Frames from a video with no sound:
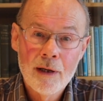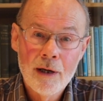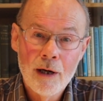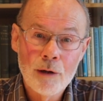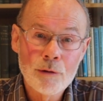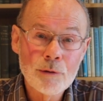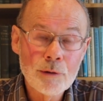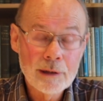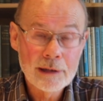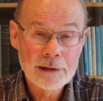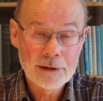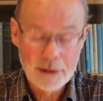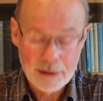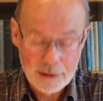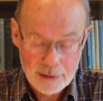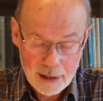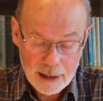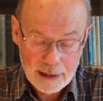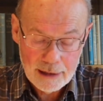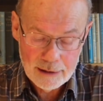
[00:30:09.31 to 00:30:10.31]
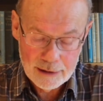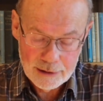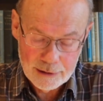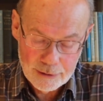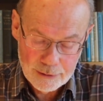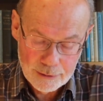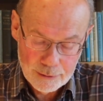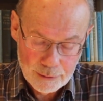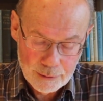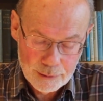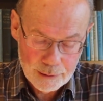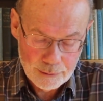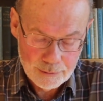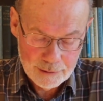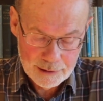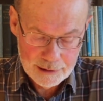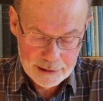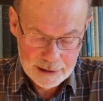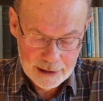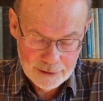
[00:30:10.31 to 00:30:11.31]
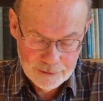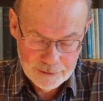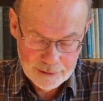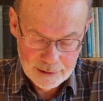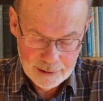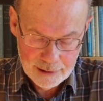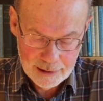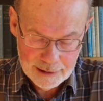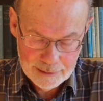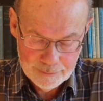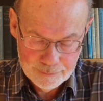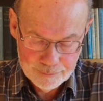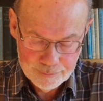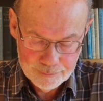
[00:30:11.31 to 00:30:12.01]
although it's unlikely to do so indefinitely.